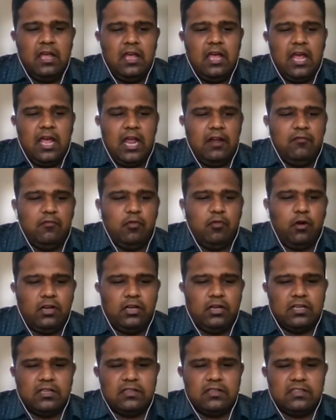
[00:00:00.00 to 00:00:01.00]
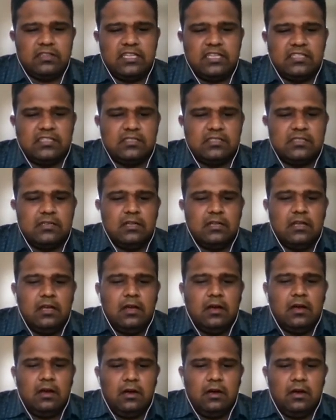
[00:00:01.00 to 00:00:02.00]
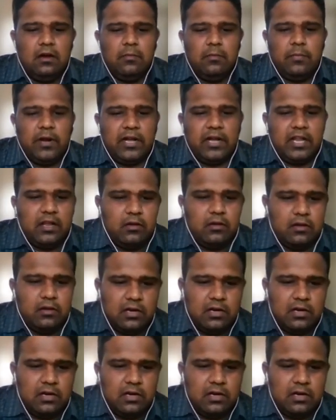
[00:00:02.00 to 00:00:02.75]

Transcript: and what this particular